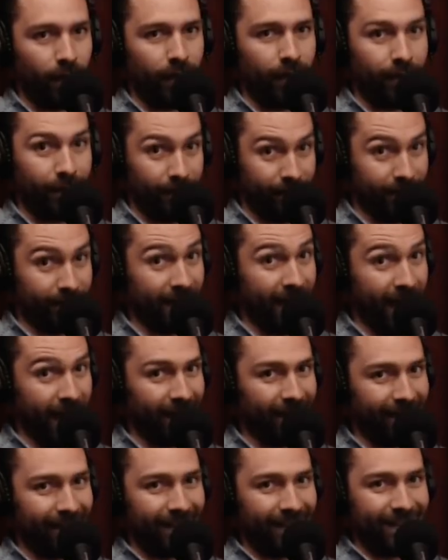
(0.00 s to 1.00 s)
oh
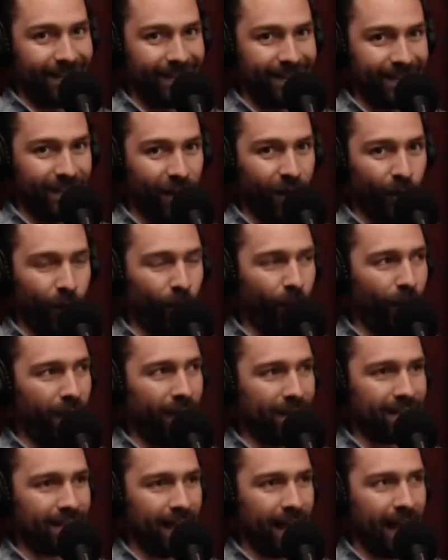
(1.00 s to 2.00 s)
yeah, so
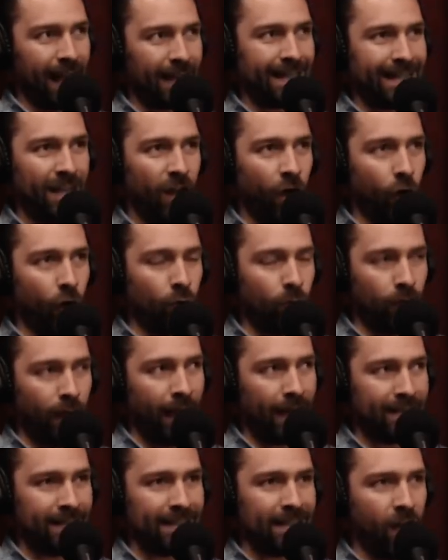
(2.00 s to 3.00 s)
it's like uh -oh. I didn't own
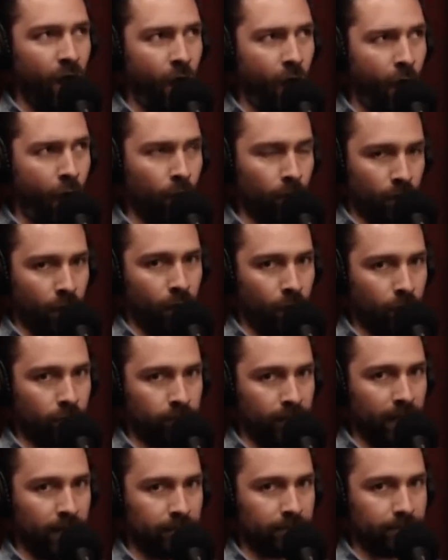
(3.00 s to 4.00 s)
I didn't own a
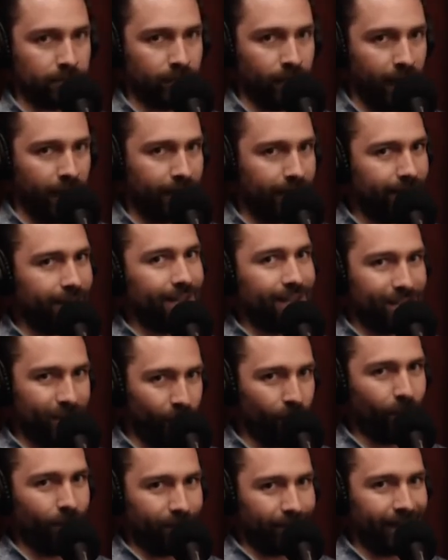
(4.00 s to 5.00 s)
home then, uh, right? All right?
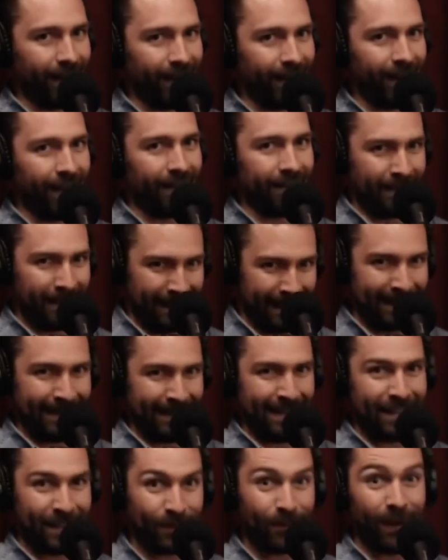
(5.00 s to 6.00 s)
So yeah, yeah, yeah, yeah, yeah. Th
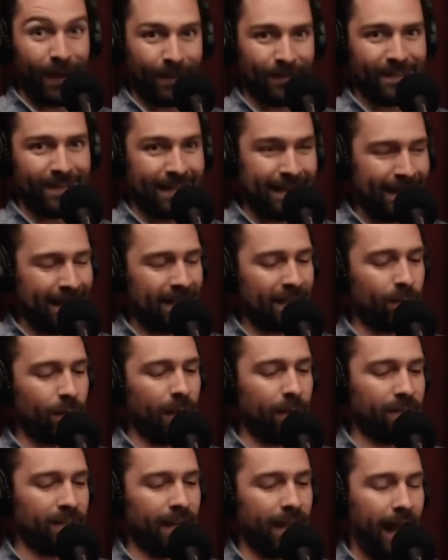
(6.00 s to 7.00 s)
this is why I'm this is
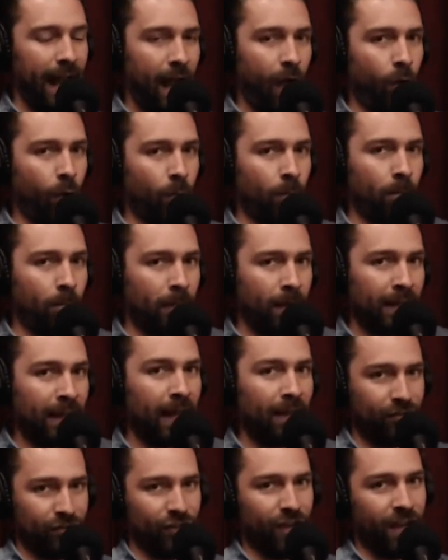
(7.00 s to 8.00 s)
why I'm saying how my
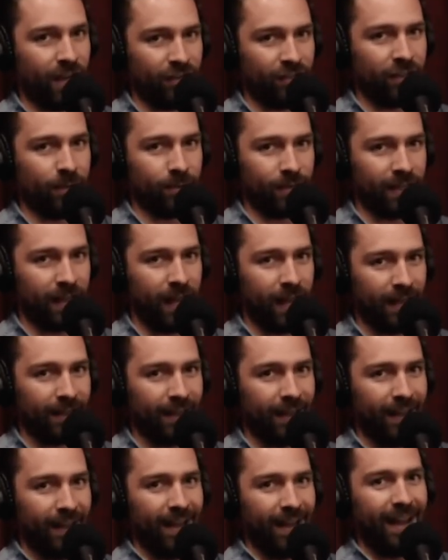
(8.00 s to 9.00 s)
life changed. It's it was
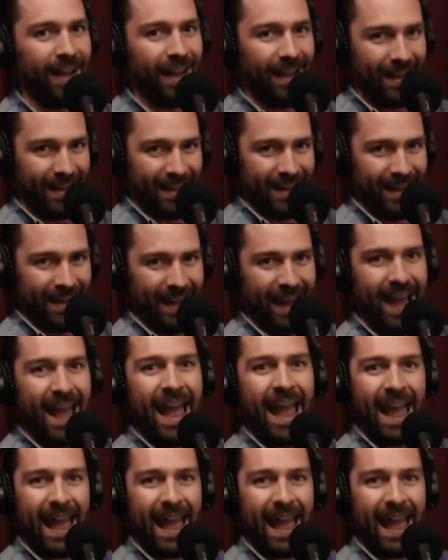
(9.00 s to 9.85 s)
possible like, to have a Ferrari if you